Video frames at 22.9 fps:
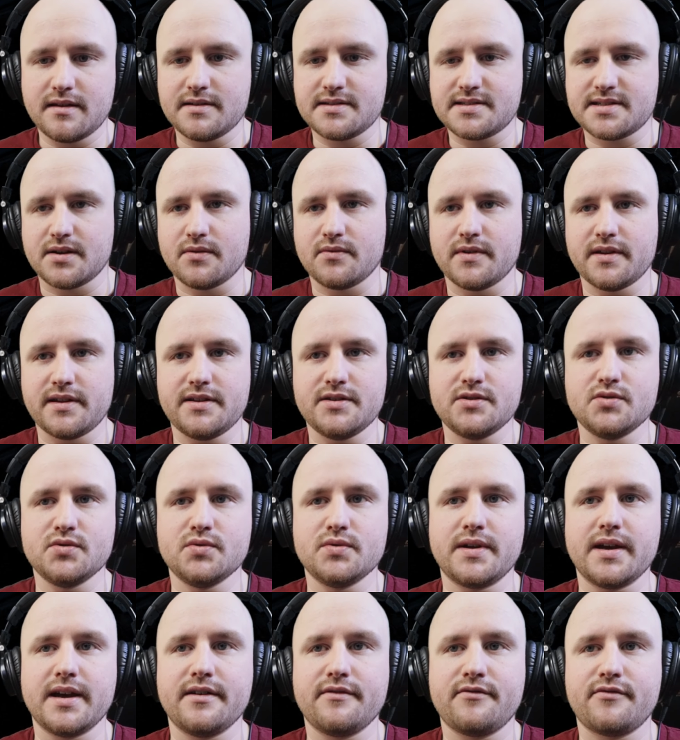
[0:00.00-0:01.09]
sound that you do
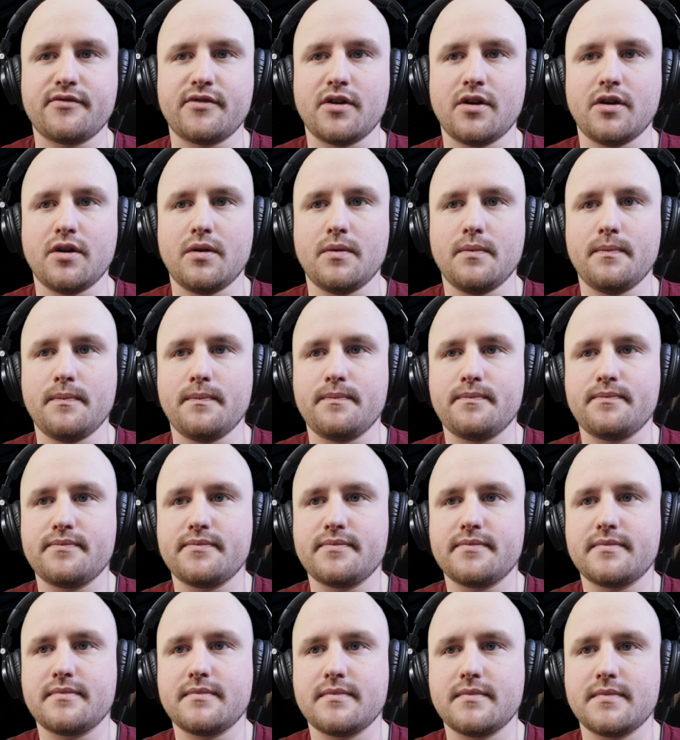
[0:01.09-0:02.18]
get from
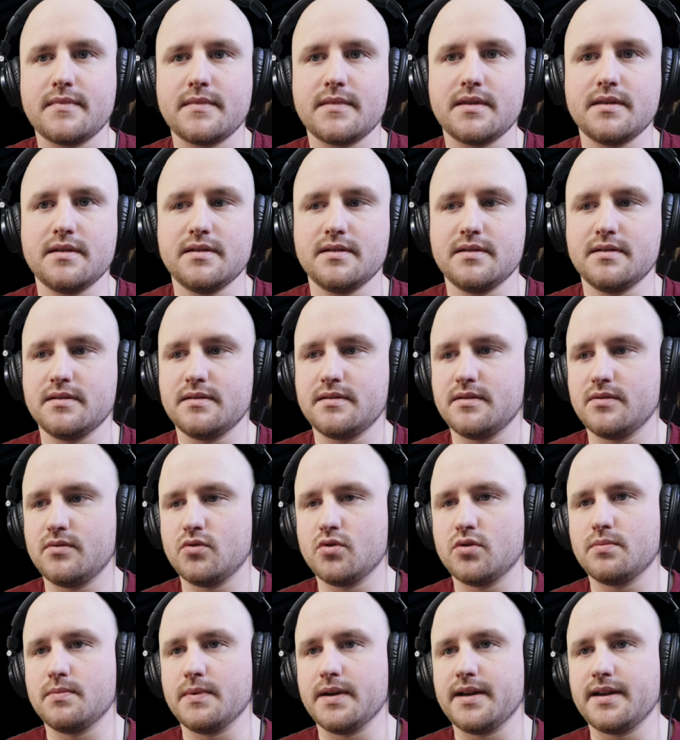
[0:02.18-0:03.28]
the
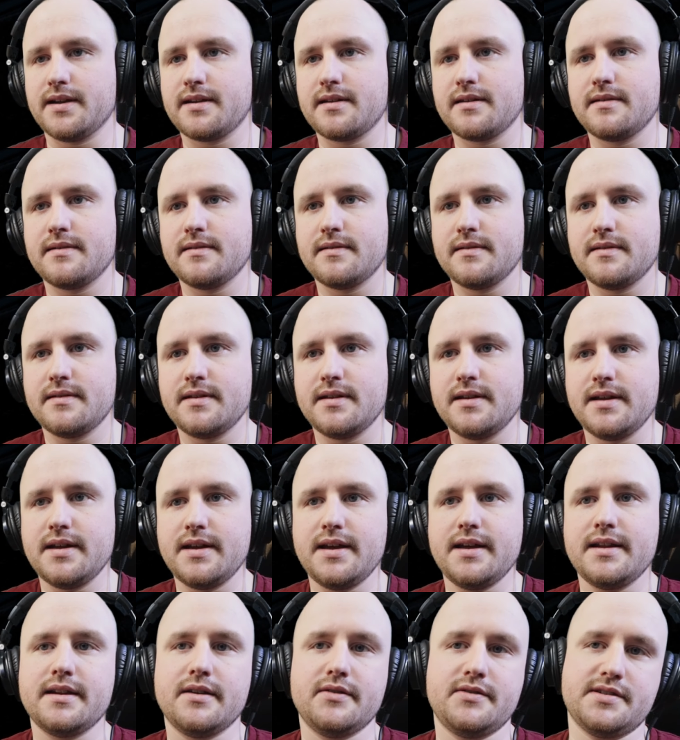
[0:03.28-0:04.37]
Rode mic.
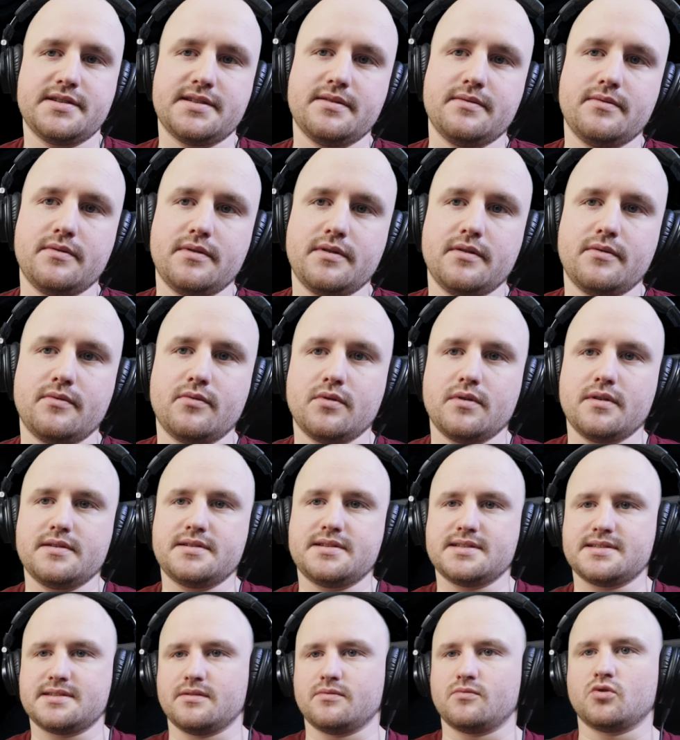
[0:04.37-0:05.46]
Now, does
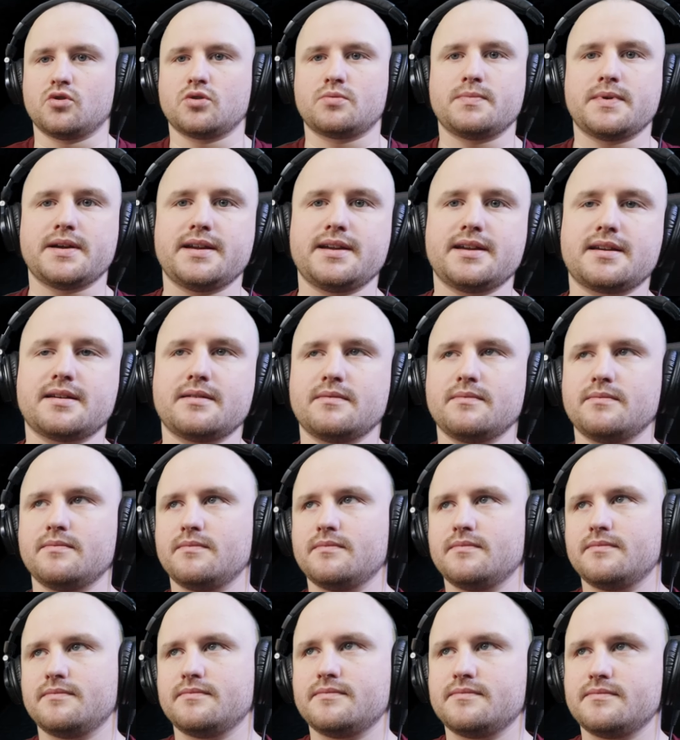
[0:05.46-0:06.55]
the Rode mic
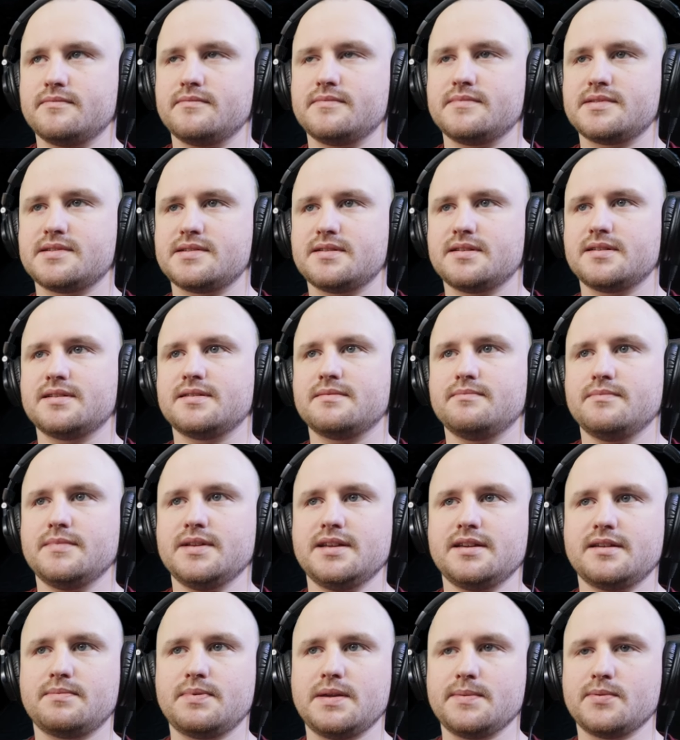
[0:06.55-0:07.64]

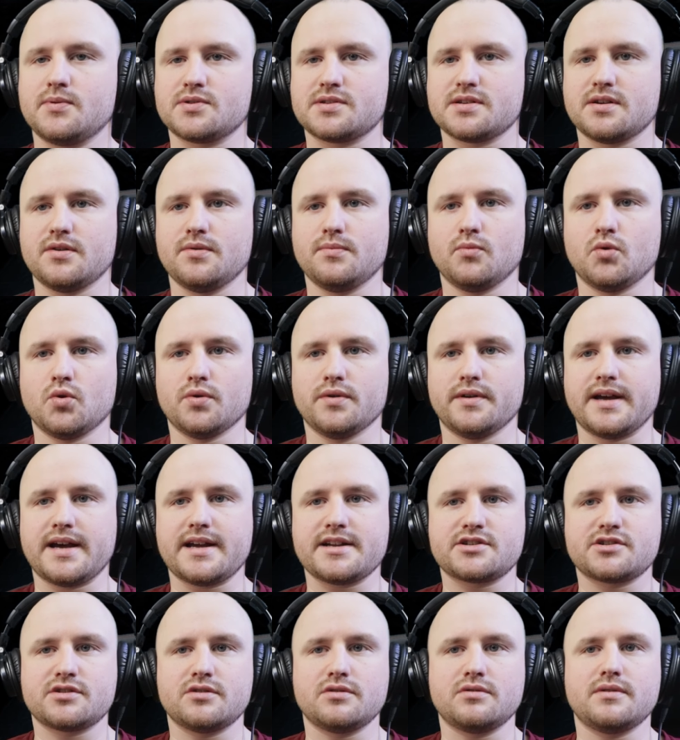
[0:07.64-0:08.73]
make people sound more
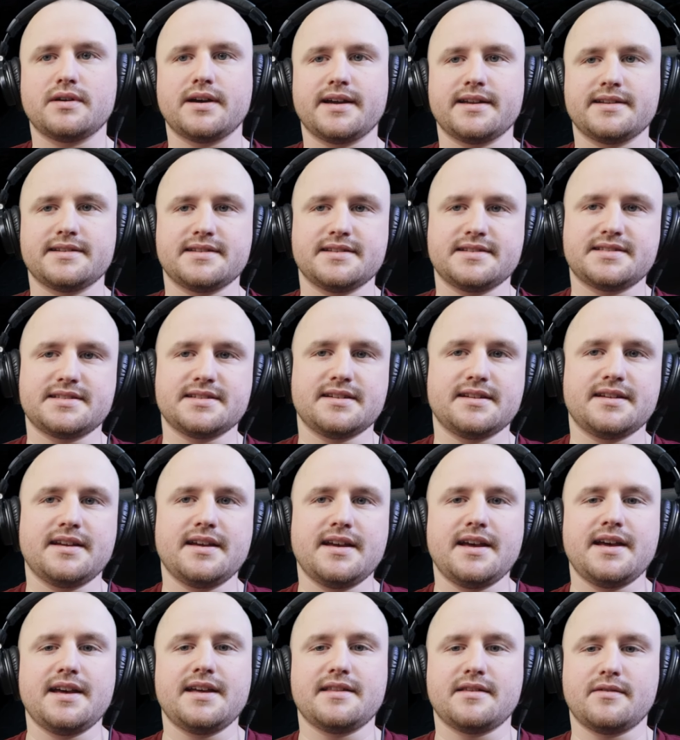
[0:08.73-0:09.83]
natural, and the
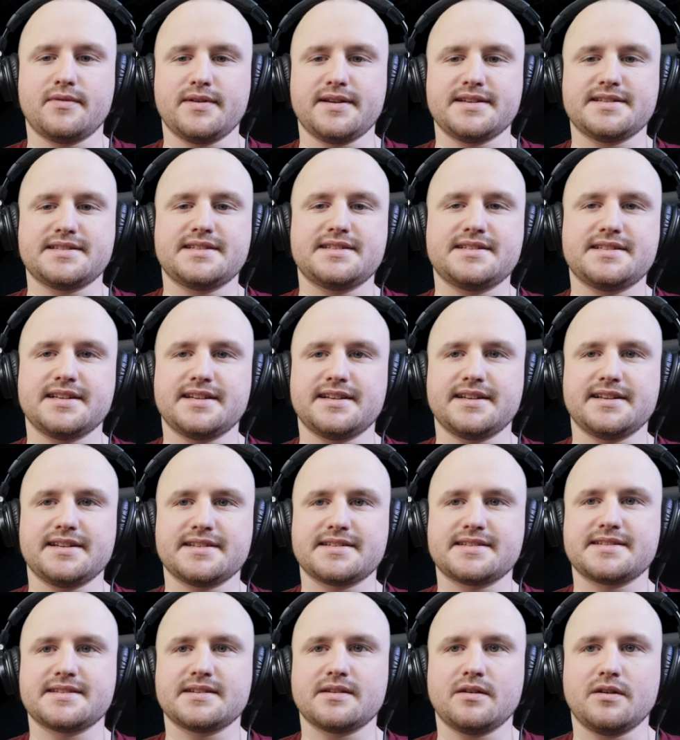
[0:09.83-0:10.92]
raised
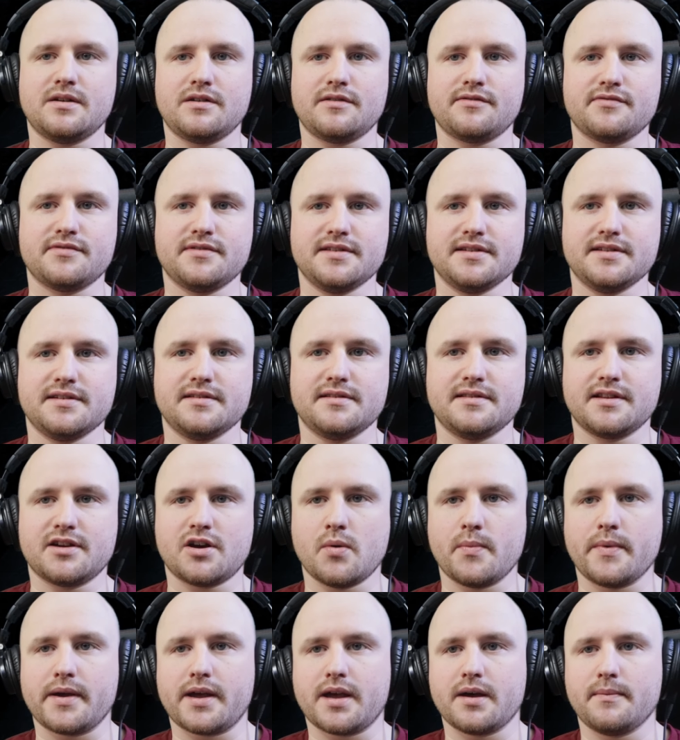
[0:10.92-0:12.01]
tinniness of the
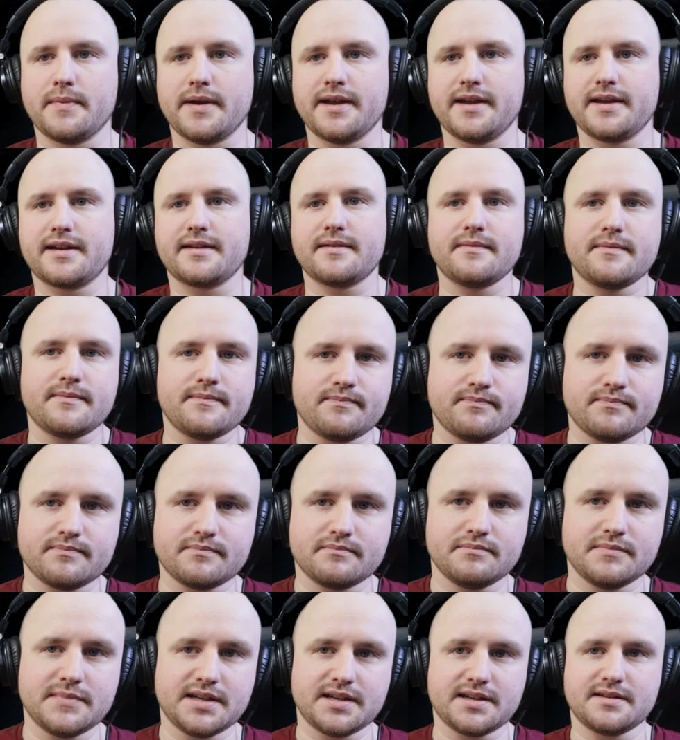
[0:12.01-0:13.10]
Comica mic
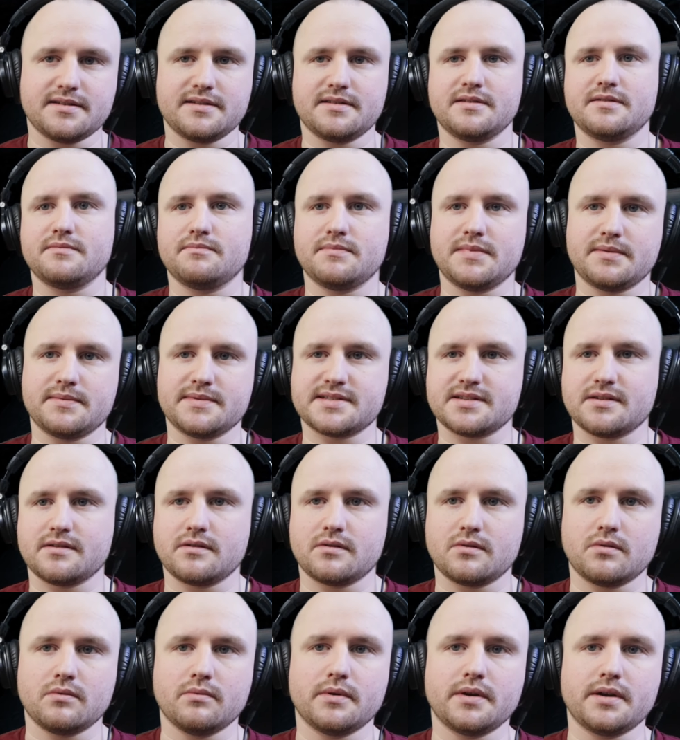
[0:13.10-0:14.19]
make me
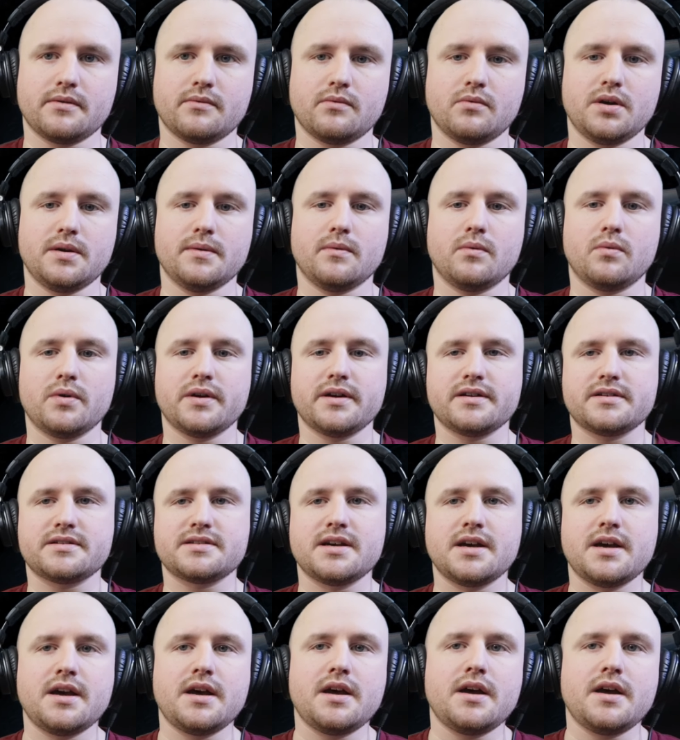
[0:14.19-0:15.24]
sound a wee bit weird,